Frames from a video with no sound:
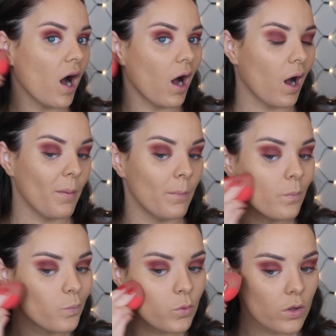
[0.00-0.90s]

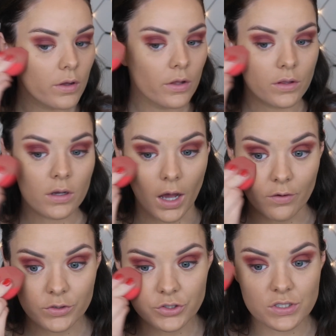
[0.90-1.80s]
The
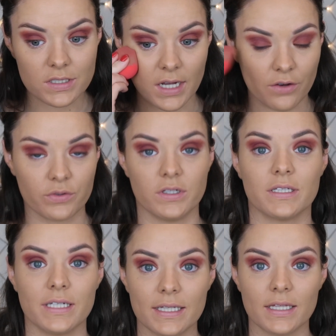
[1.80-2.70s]
coverage is
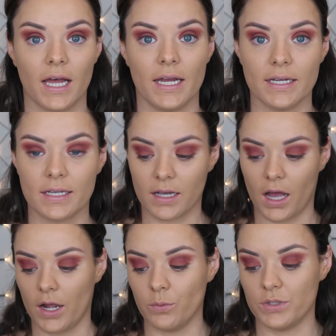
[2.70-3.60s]
definitely, like,
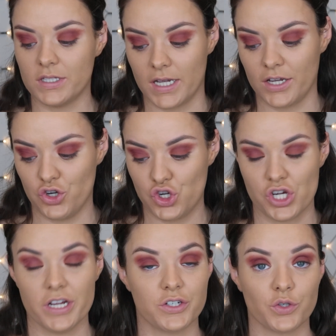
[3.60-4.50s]
I would say
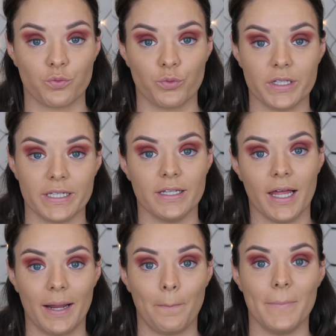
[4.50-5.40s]
sheer to really
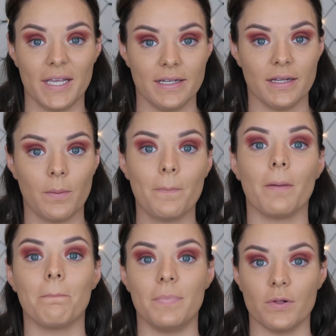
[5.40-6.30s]
light medium,
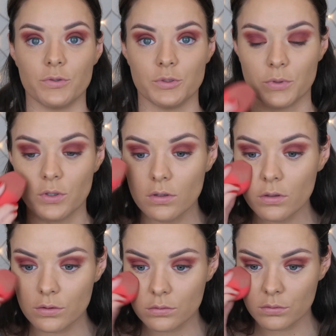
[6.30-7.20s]
but
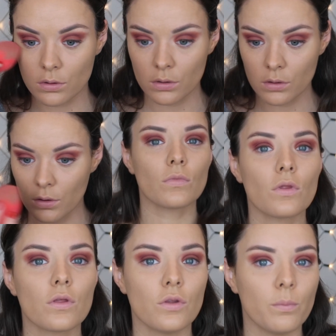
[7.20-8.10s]
buildable.
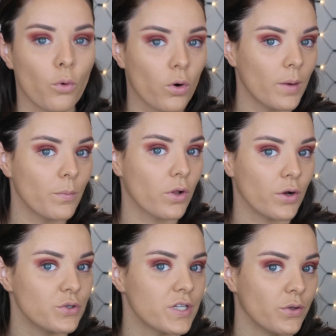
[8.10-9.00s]
The more up
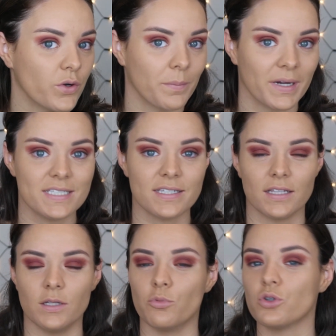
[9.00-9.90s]
close I look at my
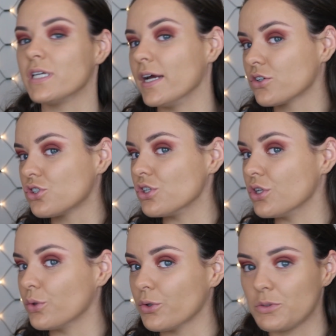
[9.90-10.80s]
skin, the more textured
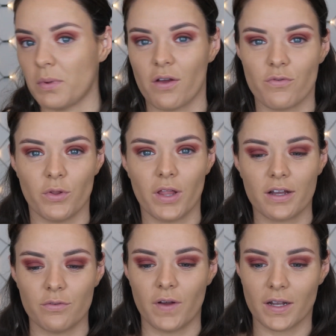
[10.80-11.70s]
it looks, but I feel
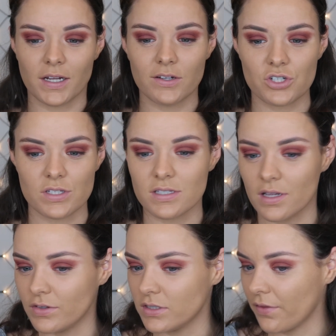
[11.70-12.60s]
like a foundation's
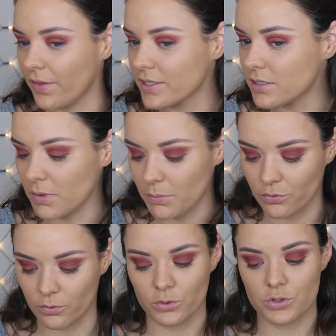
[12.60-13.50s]
never done that to me
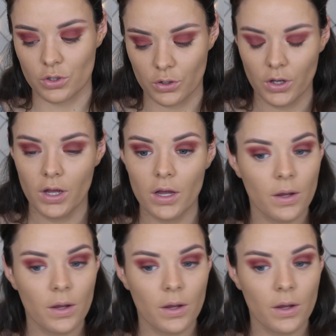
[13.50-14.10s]
before, so